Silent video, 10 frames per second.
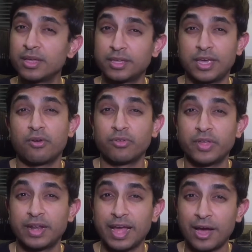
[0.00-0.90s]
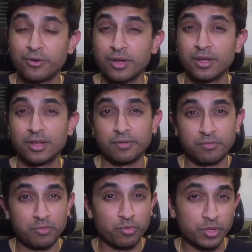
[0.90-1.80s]
get on there now.
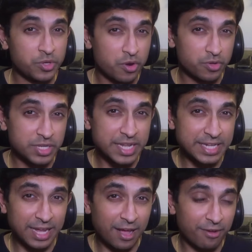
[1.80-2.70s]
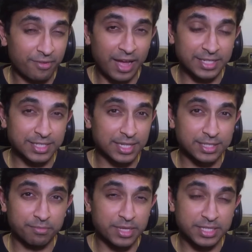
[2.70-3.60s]
You don't need to have access
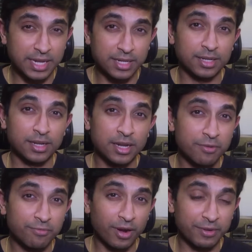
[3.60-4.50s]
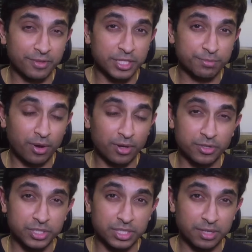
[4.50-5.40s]
and be sent an invite for this part. You
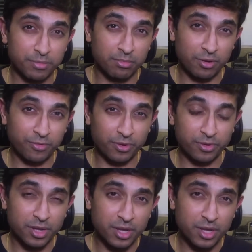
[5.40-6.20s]
just need a mobile phone,